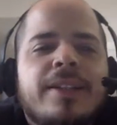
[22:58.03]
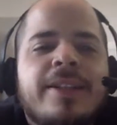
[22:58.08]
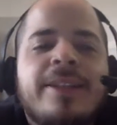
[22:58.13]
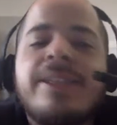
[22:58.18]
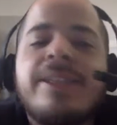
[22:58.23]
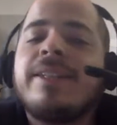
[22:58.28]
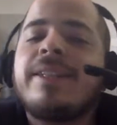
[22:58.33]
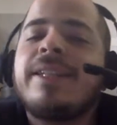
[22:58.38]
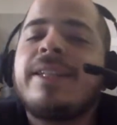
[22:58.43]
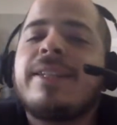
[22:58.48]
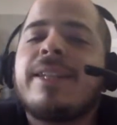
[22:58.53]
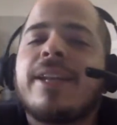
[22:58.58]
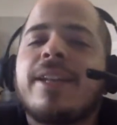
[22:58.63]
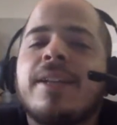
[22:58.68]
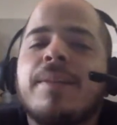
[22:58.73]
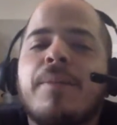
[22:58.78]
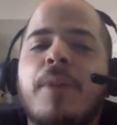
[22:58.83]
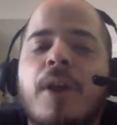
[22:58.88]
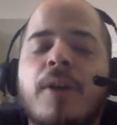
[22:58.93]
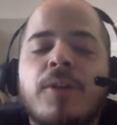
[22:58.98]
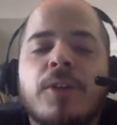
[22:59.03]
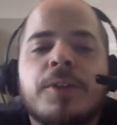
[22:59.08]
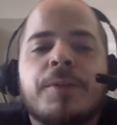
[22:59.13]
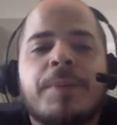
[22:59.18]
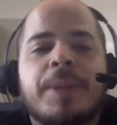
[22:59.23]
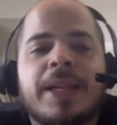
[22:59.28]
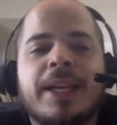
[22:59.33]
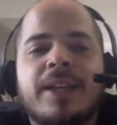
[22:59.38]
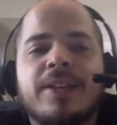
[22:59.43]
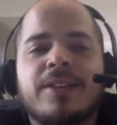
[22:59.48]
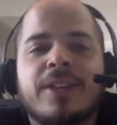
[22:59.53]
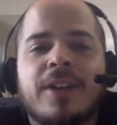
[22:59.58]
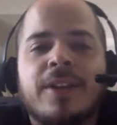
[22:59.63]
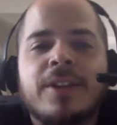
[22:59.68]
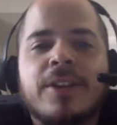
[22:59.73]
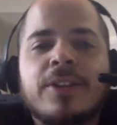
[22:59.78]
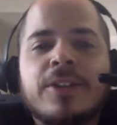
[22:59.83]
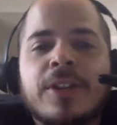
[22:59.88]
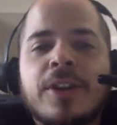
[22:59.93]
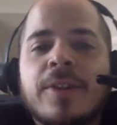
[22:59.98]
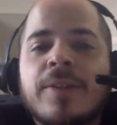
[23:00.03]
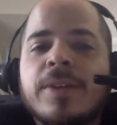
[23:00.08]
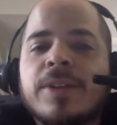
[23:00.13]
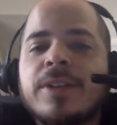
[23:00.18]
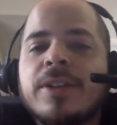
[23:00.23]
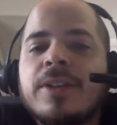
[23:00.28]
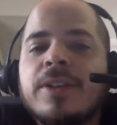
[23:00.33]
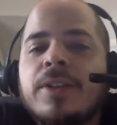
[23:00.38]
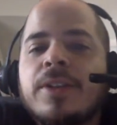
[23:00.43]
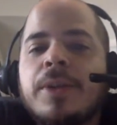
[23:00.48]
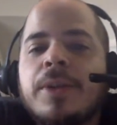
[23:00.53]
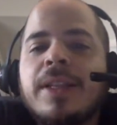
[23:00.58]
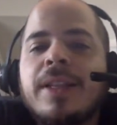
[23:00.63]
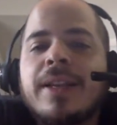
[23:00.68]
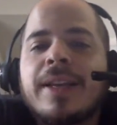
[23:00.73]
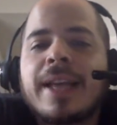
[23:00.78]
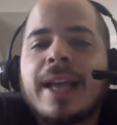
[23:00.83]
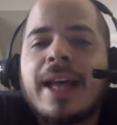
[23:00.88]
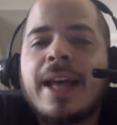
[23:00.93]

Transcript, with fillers: De- detailing Marvel's plans on the service, including the